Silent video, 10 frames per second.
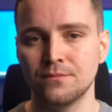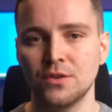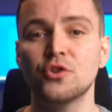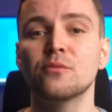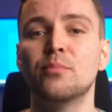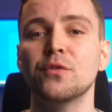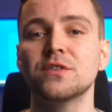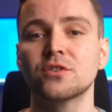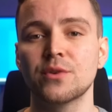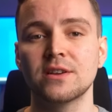You can put
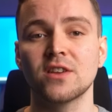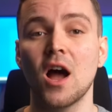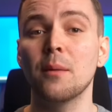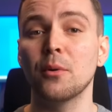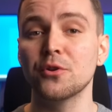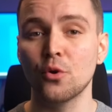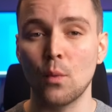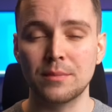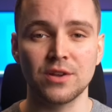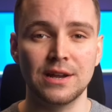this address up on your
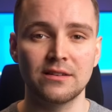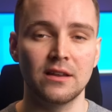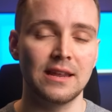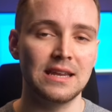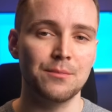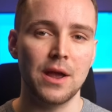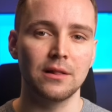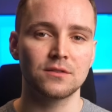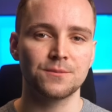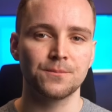website and
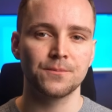emails.